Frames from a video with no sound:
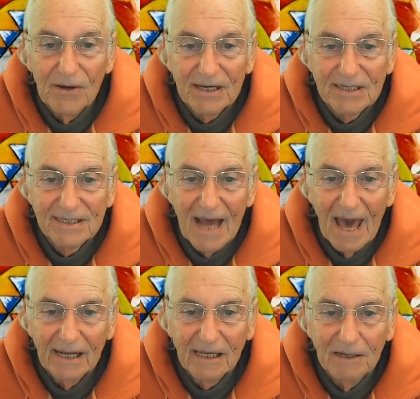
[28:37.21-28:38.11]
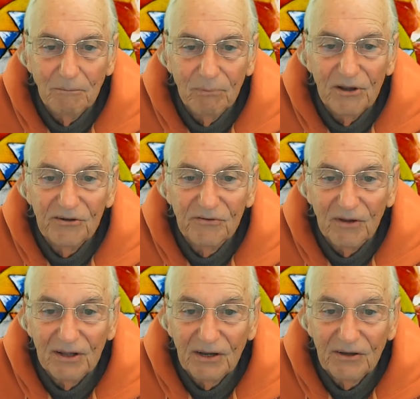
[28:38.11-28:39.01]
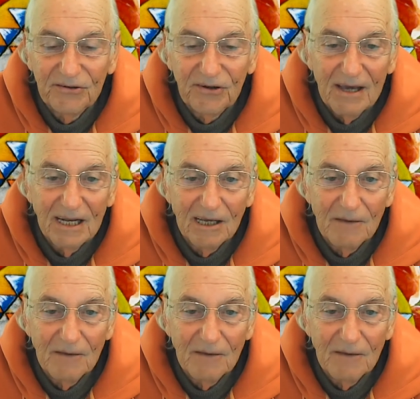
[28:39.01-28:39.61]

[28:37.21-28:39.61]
ecstatic and blissful and exciting